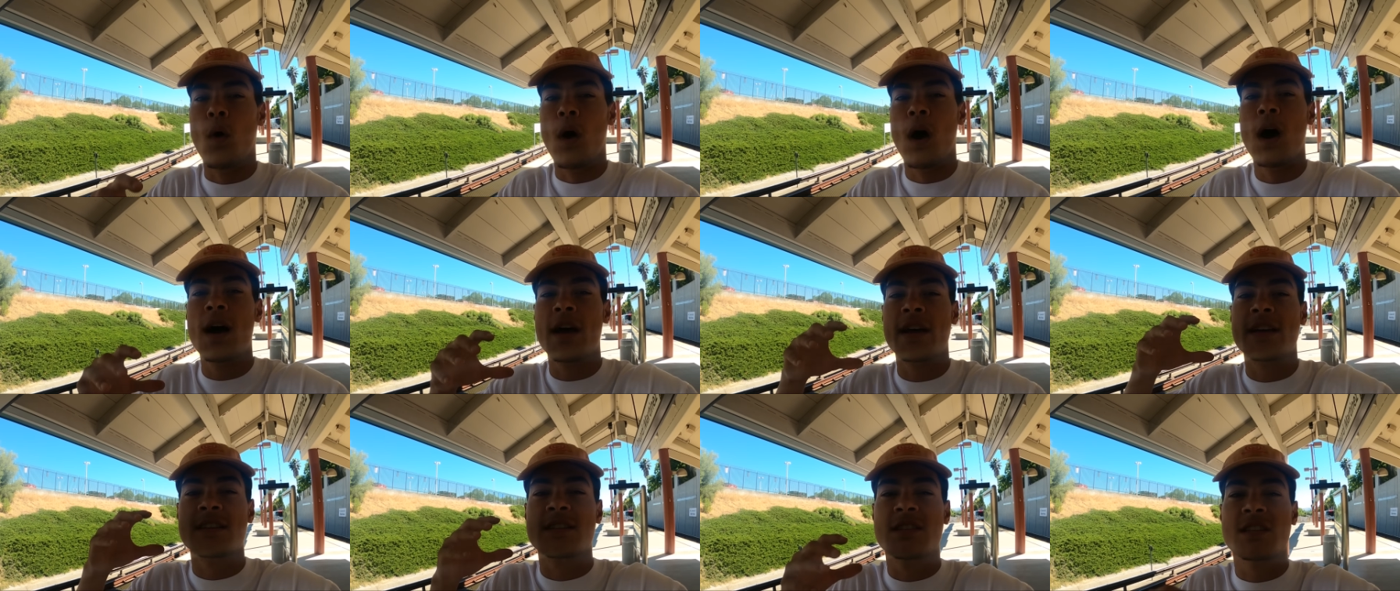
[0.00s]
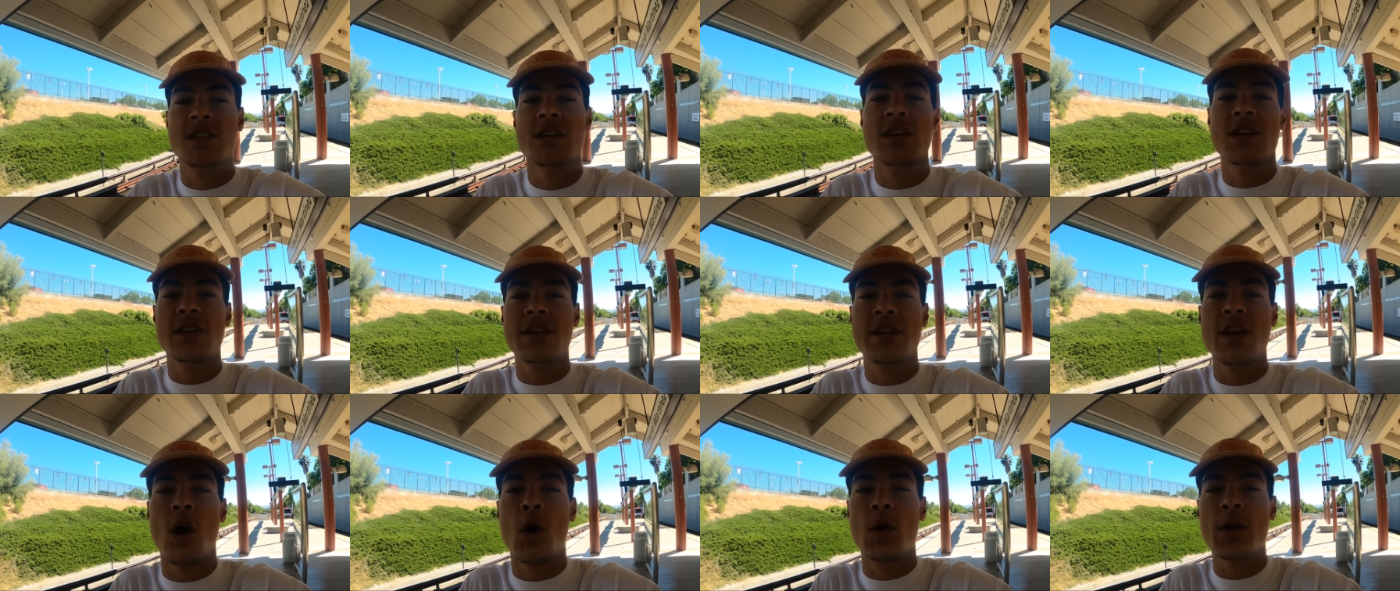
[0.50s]
What is
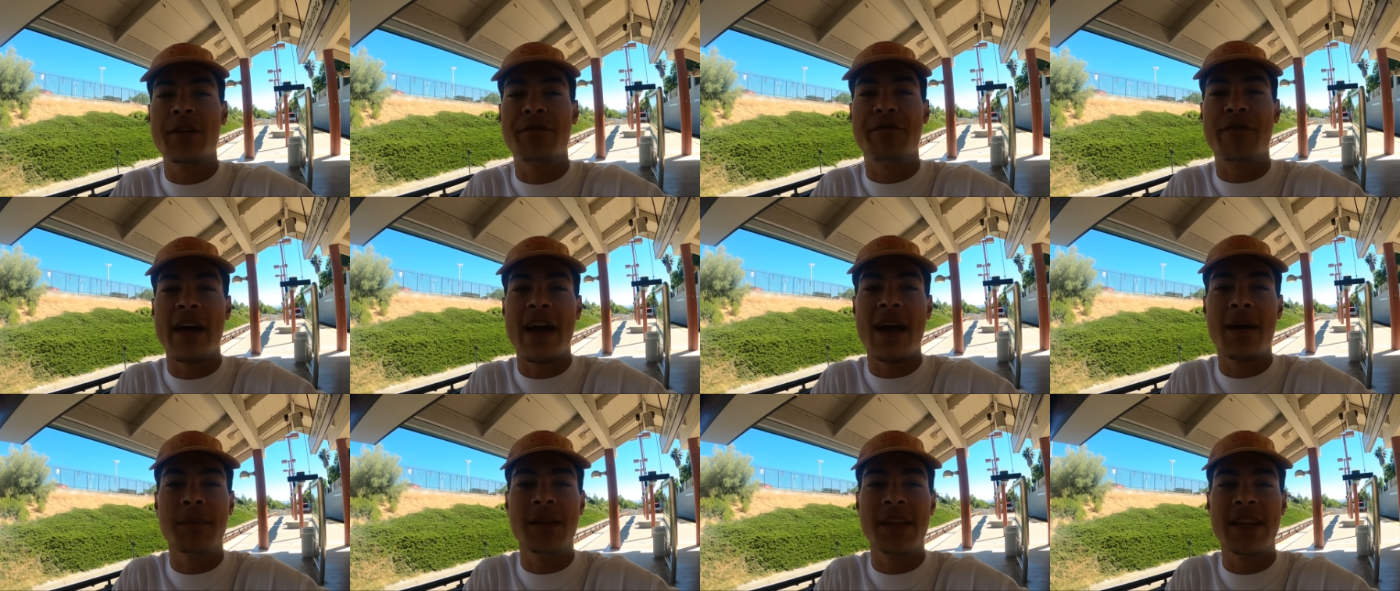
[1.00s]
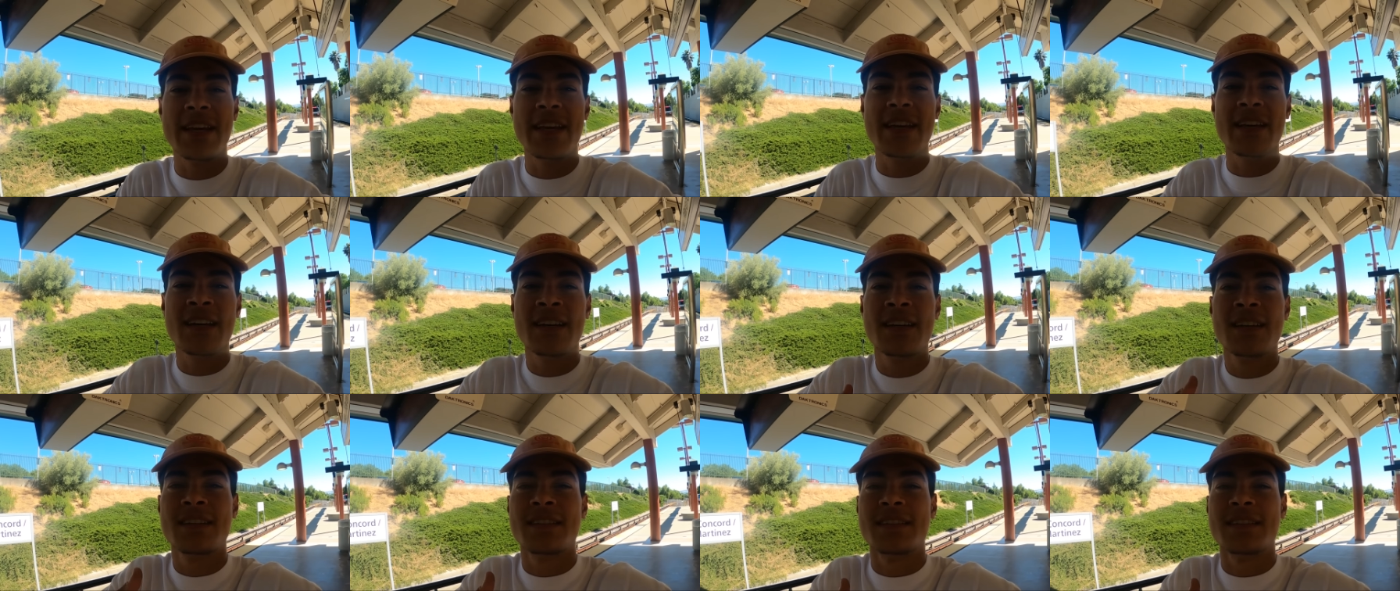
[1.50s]
good, Yodie family?